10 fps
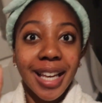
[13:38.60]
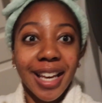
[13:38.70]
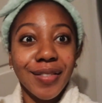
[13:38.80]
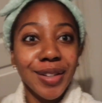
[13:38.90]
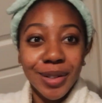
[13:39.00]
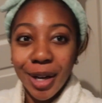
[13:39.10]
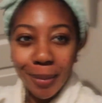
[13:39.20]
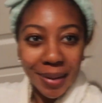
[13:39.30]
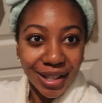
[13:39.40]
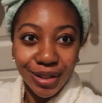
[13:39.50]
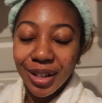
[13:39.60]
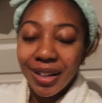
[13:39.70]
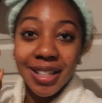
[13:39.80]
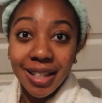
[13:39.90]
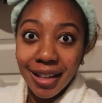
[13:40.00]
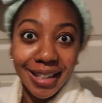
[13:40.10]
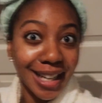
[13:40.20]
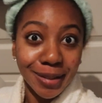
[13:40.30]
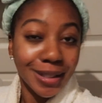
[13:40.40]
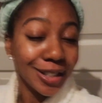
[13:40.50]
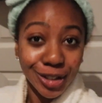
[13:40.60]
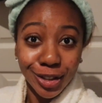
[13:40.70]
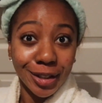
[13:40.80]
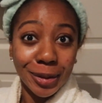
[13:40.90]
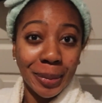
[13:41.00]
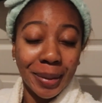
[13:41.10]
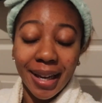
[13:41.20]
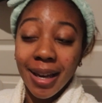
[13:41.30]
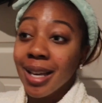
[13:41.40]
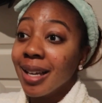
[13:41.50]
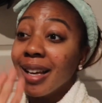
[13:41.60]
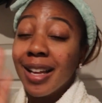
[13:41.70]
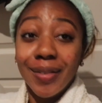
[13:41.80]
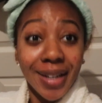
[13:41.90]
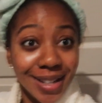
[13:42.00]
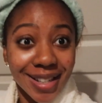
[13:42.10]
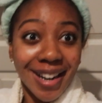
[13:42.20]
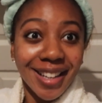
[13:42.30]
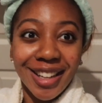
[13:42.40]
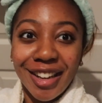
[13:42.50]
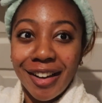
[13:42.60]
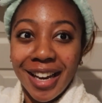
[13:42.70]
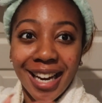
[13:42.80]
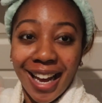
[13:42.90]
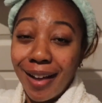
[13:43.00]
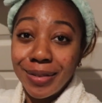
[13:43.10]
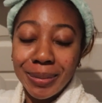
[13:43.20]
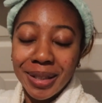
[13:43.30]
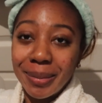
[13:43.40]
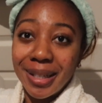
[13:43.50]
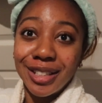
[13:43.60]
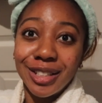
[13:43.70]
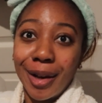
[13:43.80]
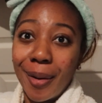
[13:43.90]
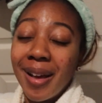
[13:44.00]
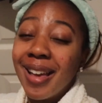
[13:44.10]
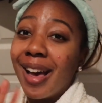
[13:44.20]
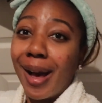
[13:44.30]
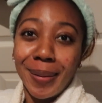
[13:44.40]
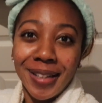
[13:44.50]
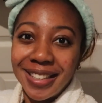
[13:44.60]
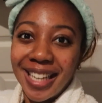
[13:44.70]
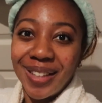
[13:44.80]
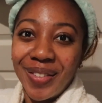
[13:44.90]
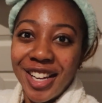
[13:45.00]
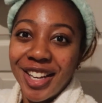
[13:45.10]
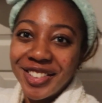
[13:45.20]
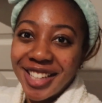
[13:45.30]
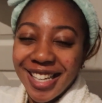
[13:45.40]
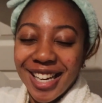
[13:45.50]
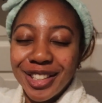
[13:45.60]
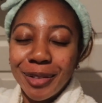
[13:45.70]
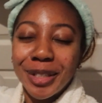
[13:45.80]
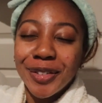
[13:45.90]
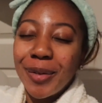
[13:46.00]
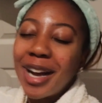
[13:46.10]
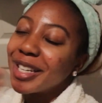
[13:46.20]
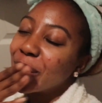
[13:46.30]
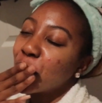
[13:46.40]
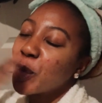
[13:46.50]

like if you know me you know this closet has been a struggle but video's already long and I have somewhere to be so I'm gonna close out the video thank y'all so much for watching